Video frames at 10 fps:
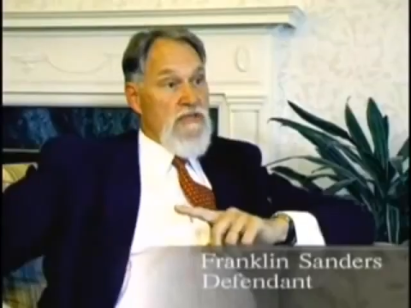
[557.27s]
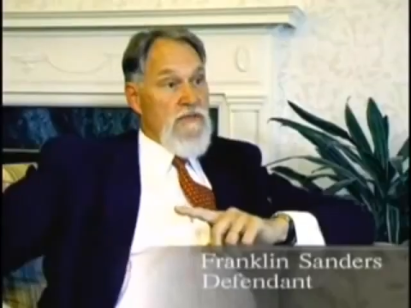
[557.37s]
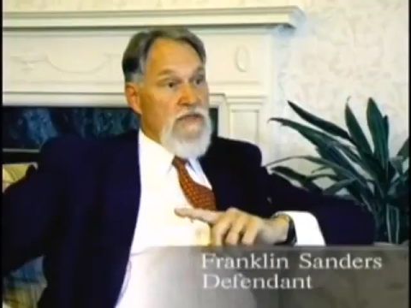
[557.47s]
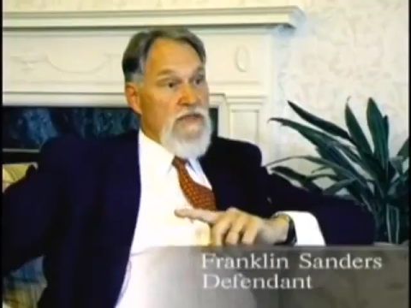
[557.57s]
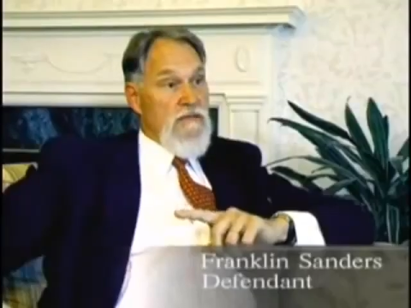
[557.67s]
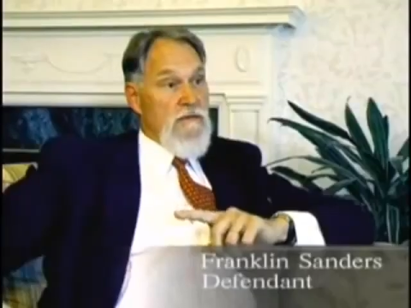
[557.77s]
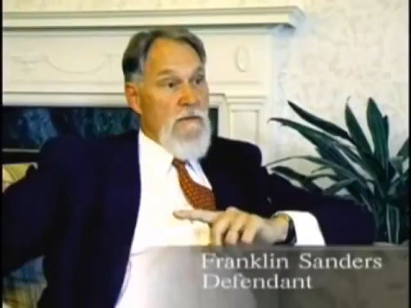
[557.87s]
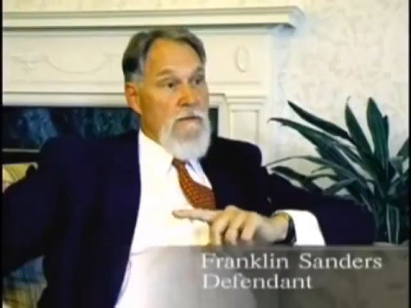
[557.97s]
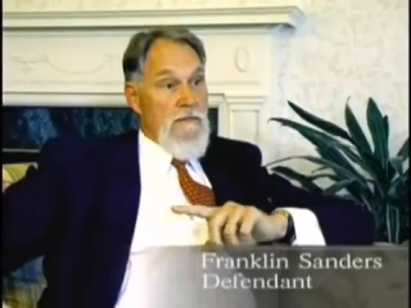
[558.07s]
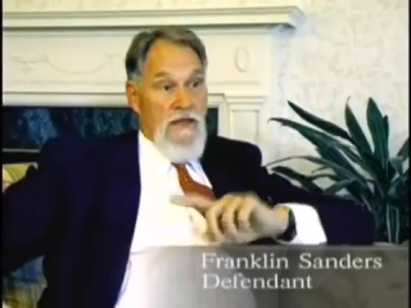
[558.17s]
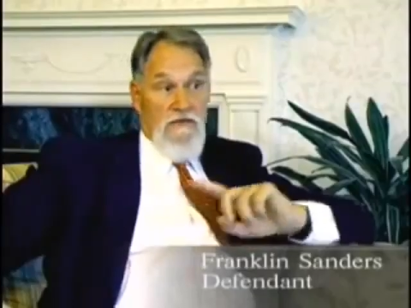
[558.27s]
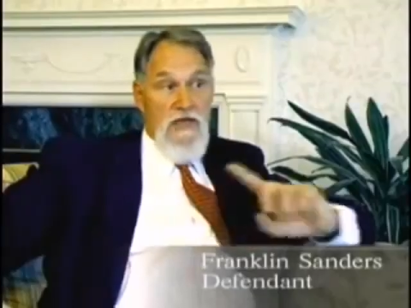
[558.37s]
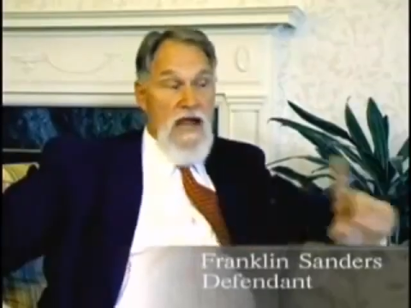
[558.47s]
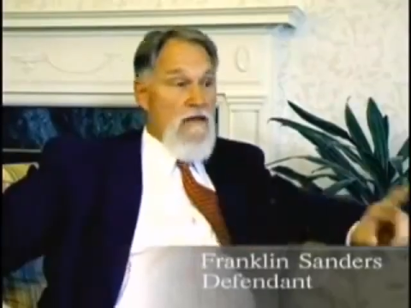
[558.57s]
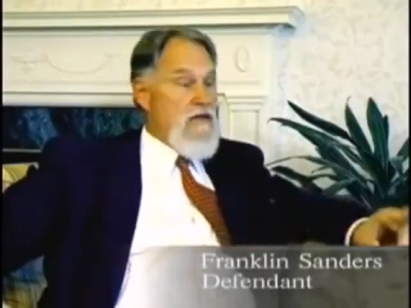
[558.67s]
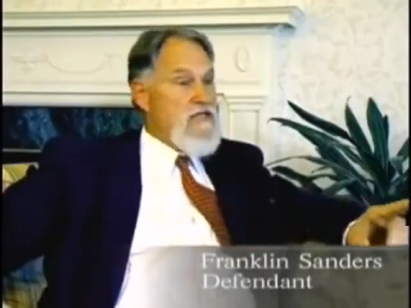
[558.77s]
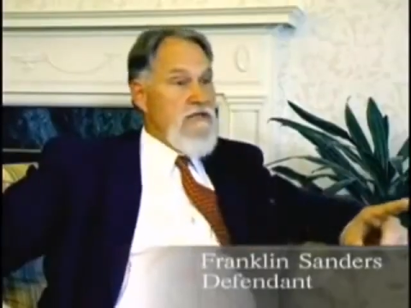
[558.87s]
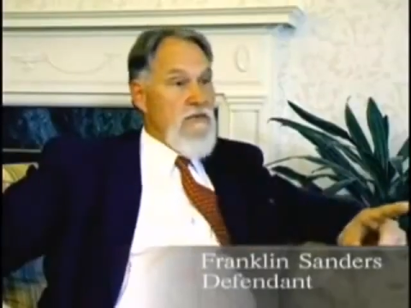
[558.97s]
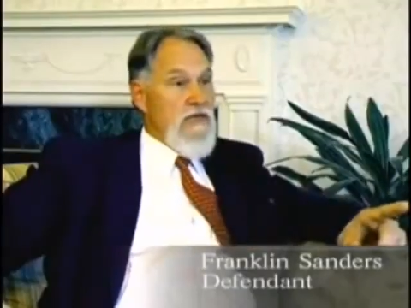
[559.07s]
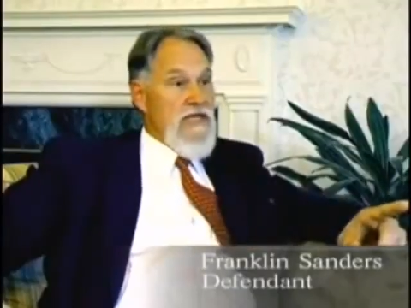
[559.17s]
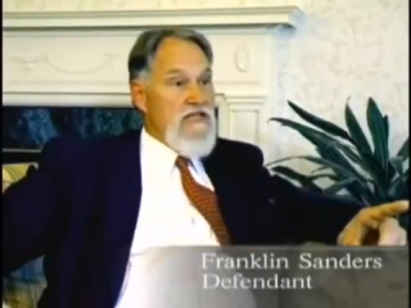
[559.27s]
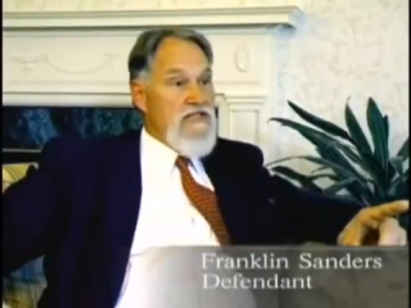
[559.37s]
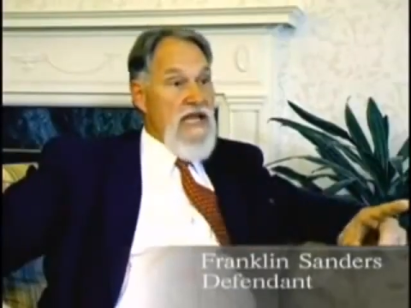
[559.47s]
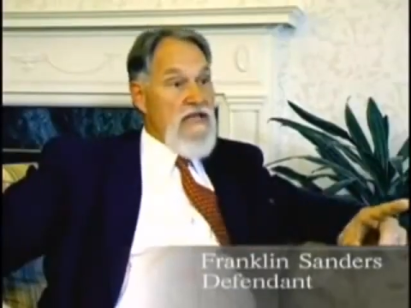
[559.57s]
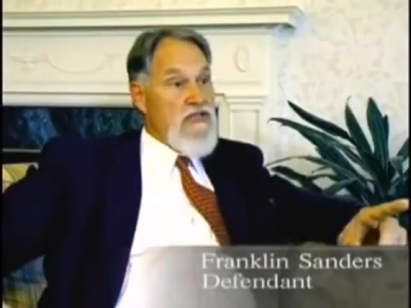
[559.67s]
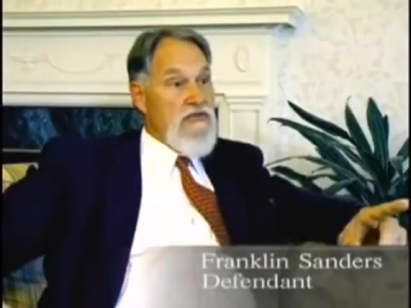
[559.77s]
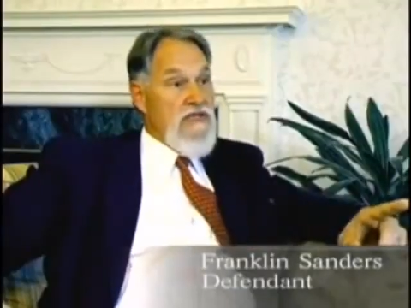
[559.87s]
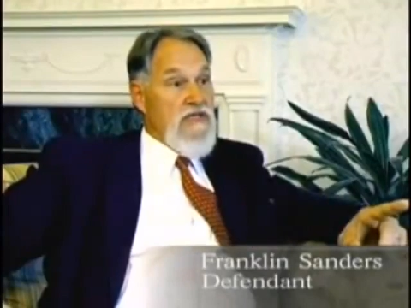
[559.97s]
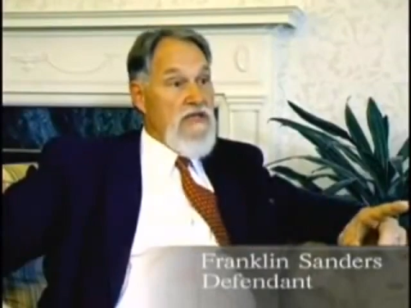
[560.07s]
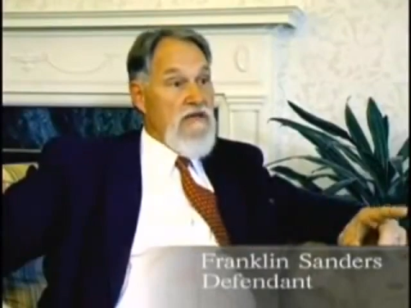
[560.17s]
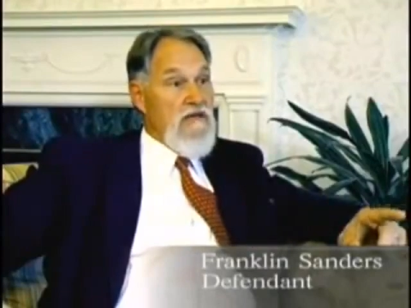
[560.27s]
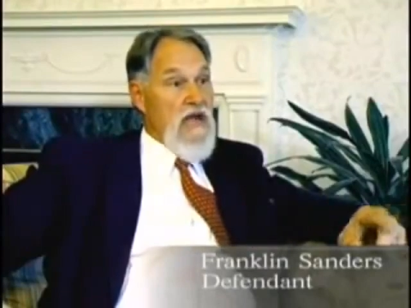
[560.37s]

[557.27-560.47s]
24 people were criminally charged by the IRS